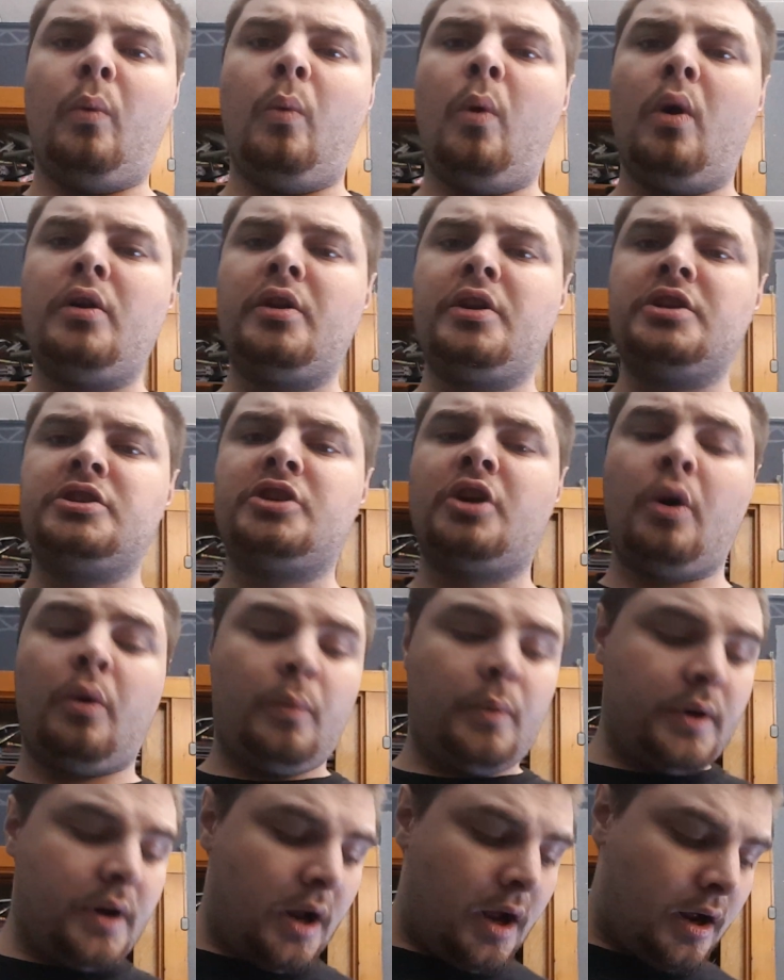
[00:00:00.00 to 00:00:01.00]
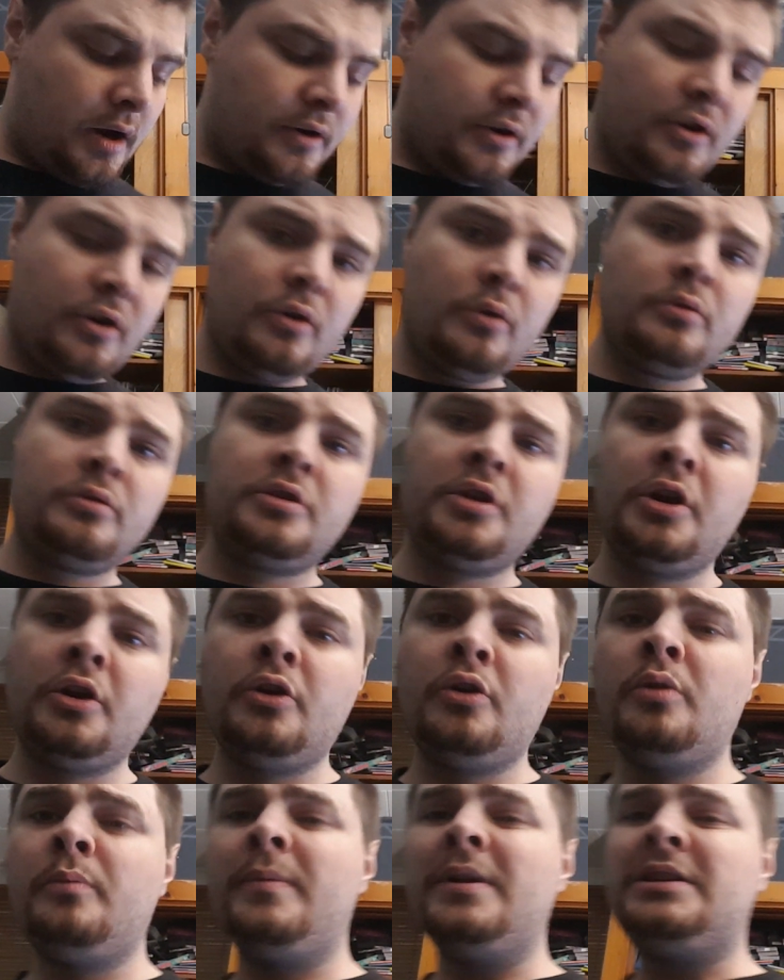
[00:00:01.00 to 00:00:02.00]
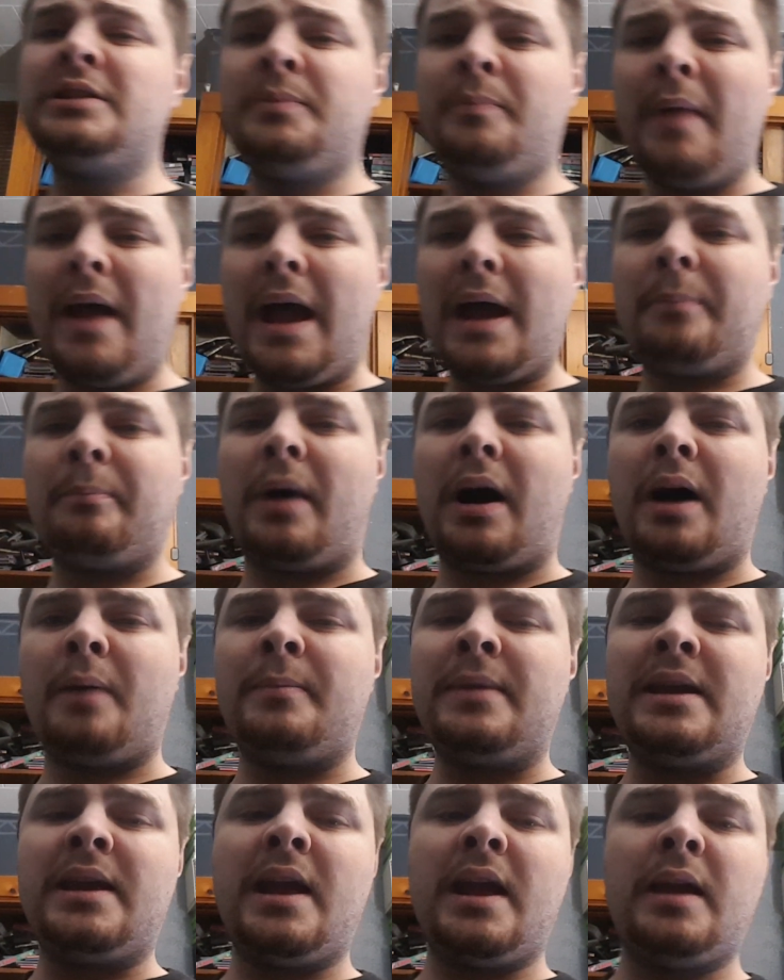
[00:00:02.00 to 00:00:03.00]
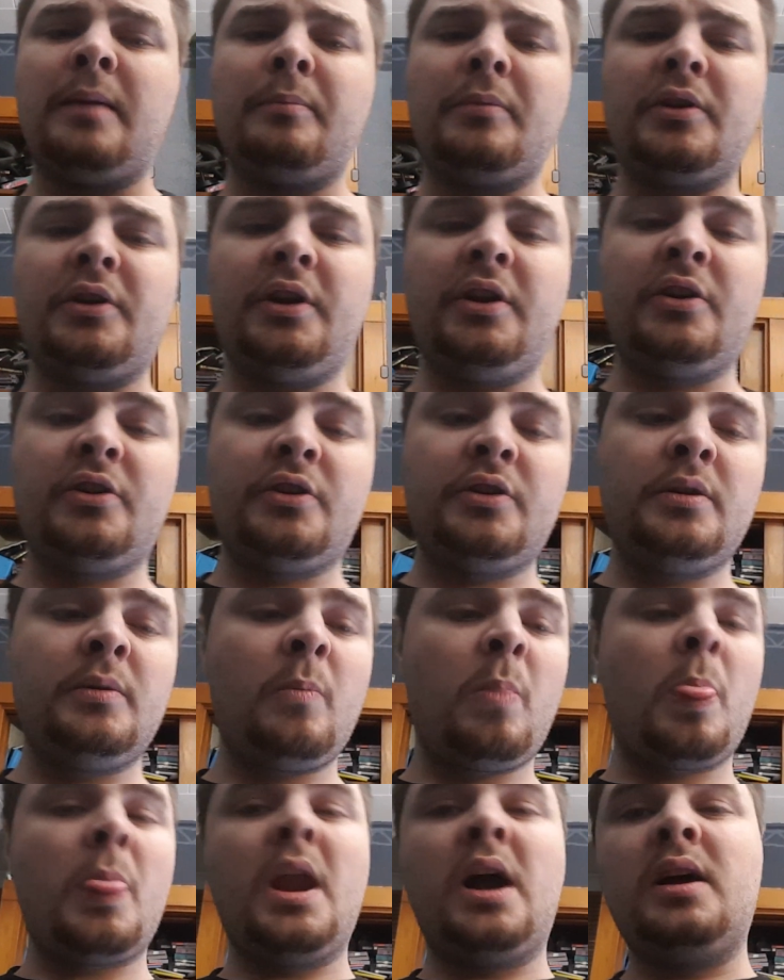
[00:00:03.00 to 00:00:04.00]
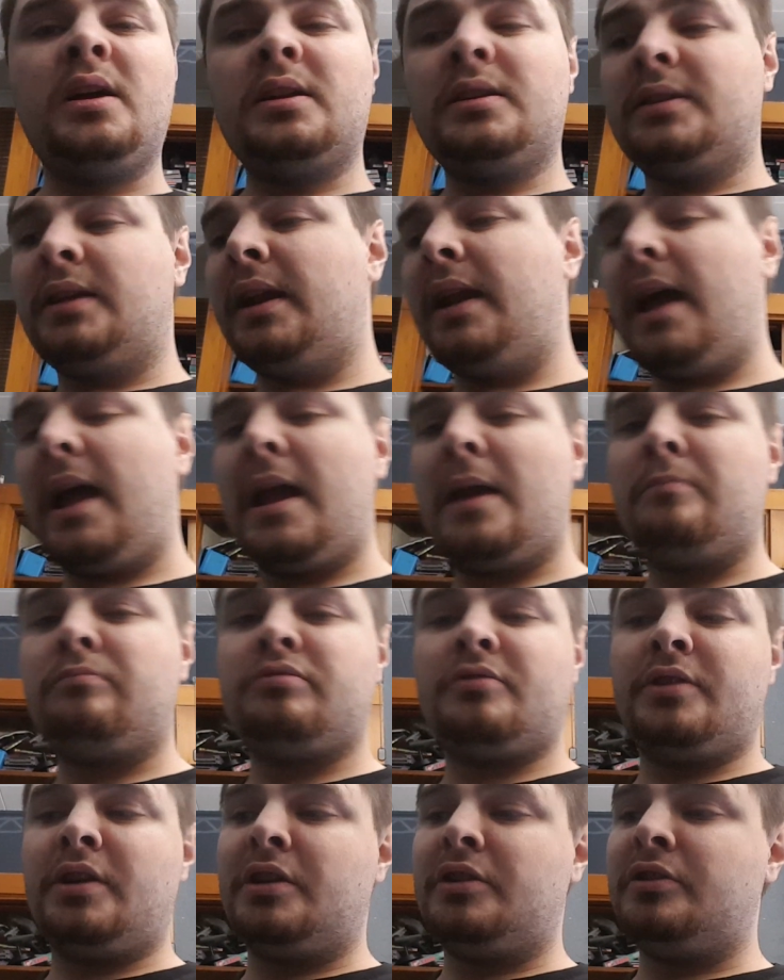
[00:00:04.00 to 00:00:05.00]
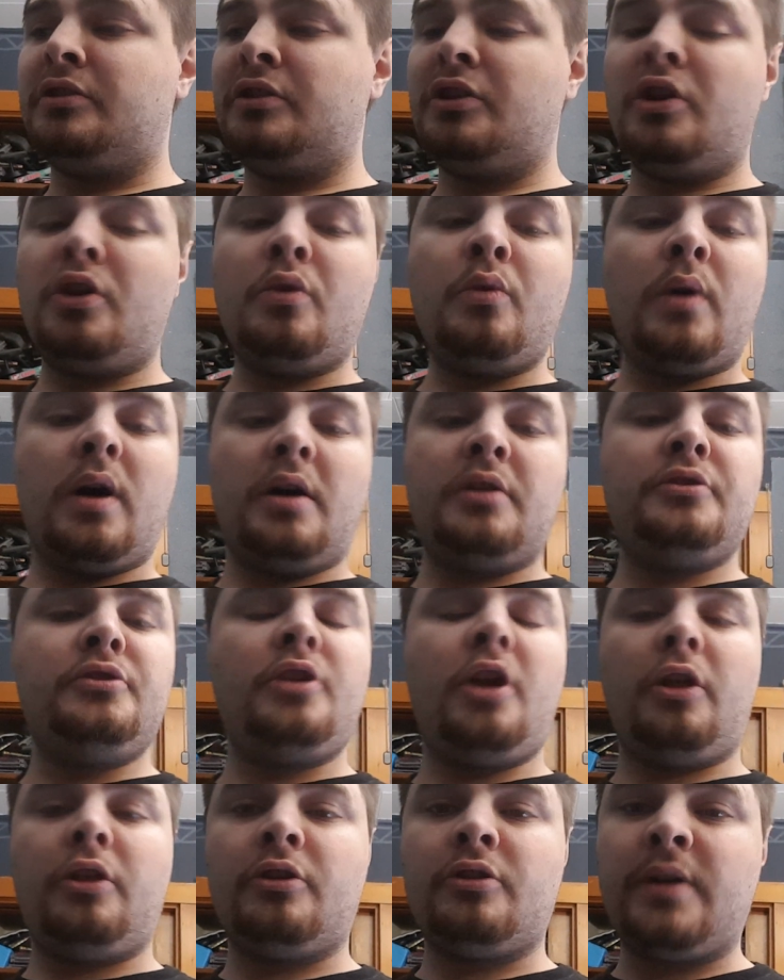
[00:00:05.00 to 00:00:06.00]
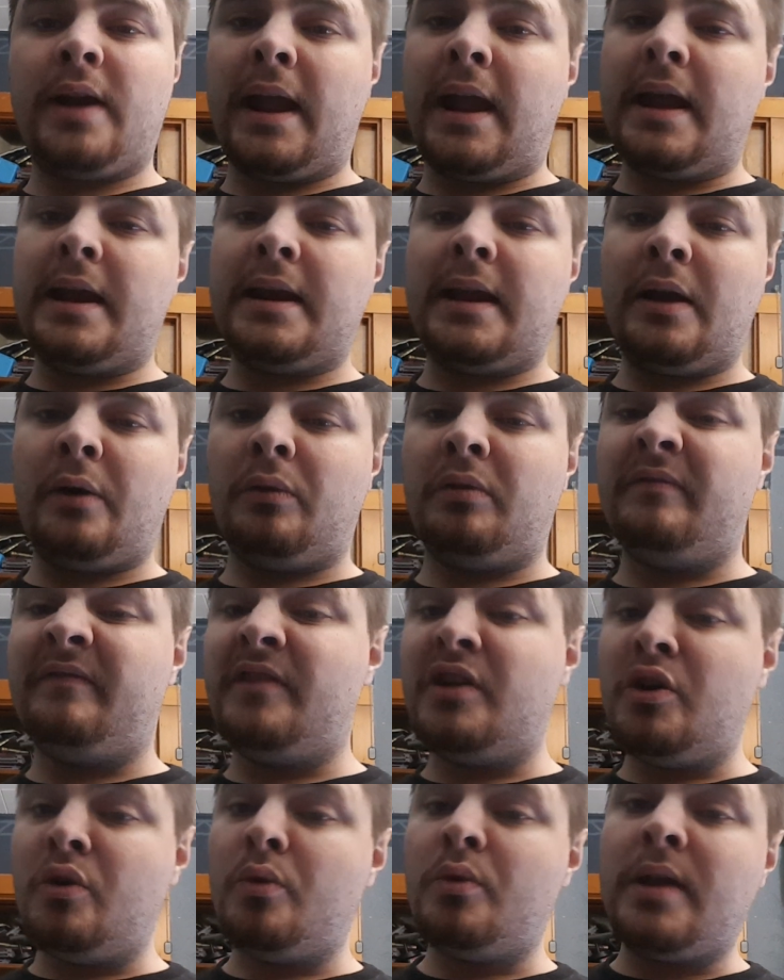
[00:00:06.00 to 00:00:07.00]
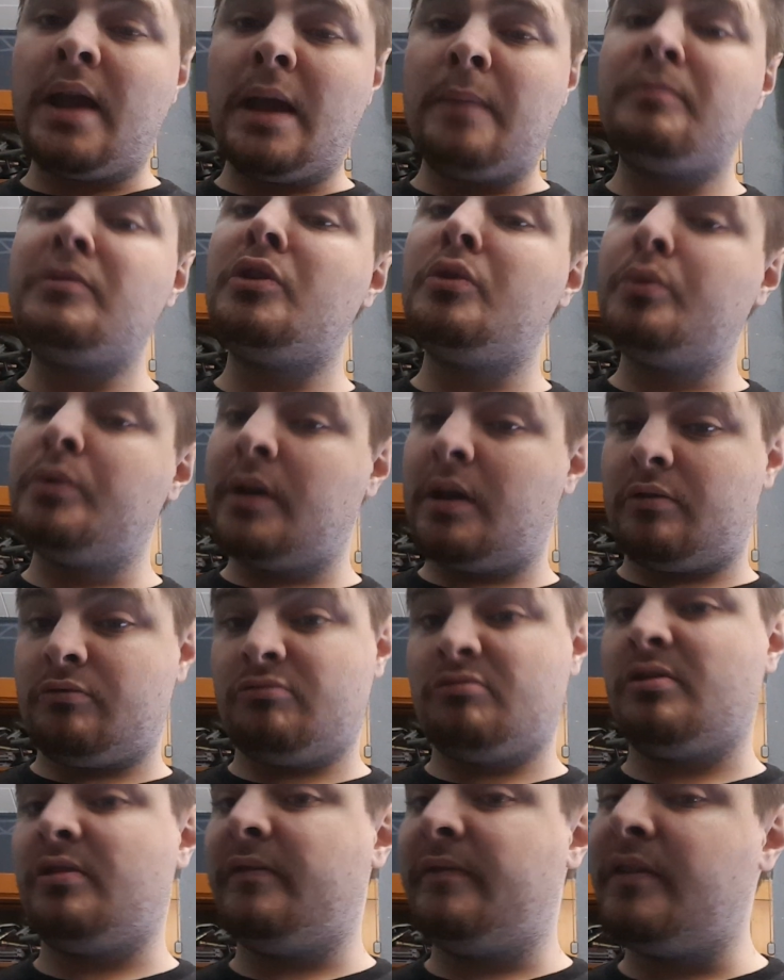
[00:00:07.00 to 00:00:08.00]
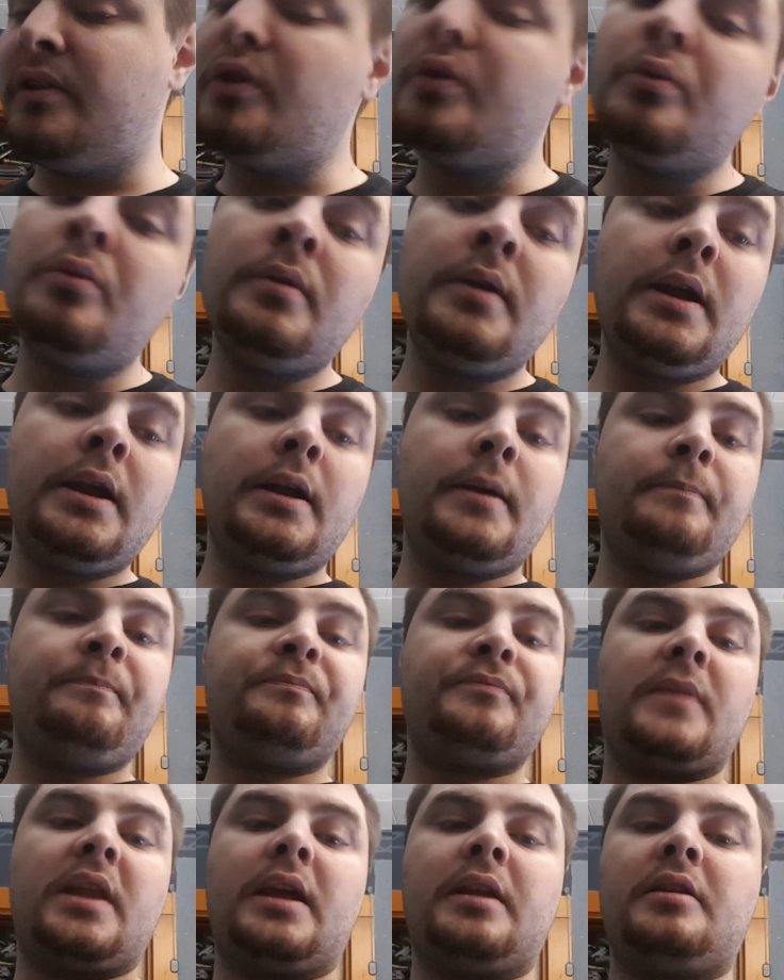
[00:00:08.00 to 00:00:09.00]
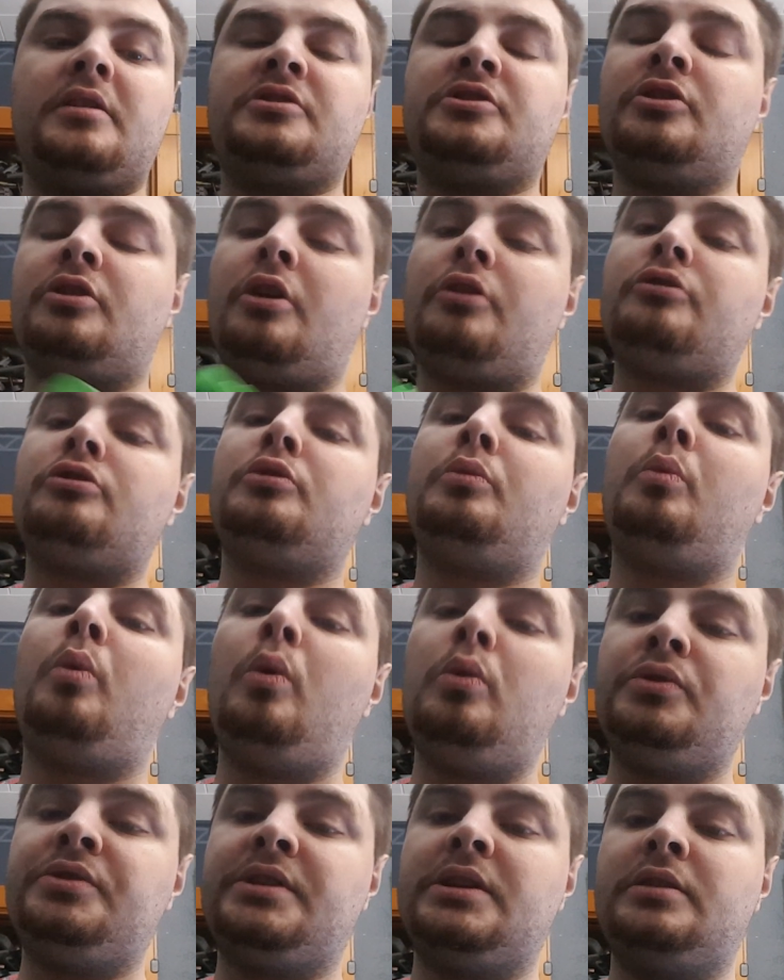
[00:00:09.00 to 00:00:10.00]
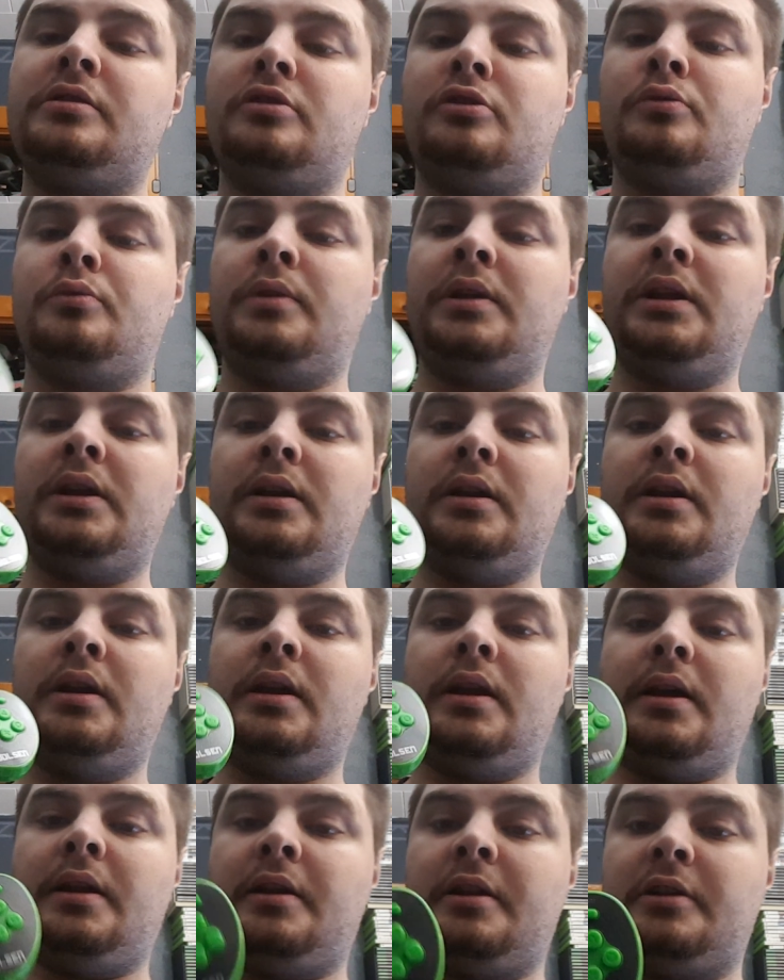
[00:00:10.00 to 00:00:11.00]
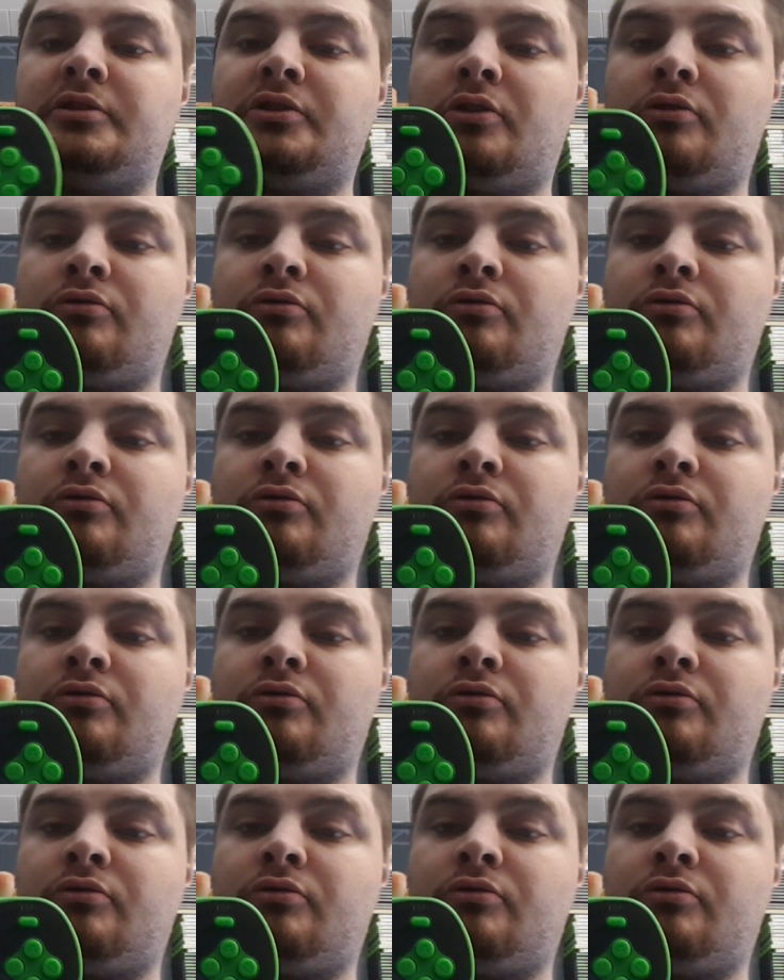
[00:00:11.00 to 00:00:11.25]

What is going on, YouTube? It's Bad Bobby Gamer here. Today, bringing you another handheld video game unit review, and it's another WOLSEN unit, and it's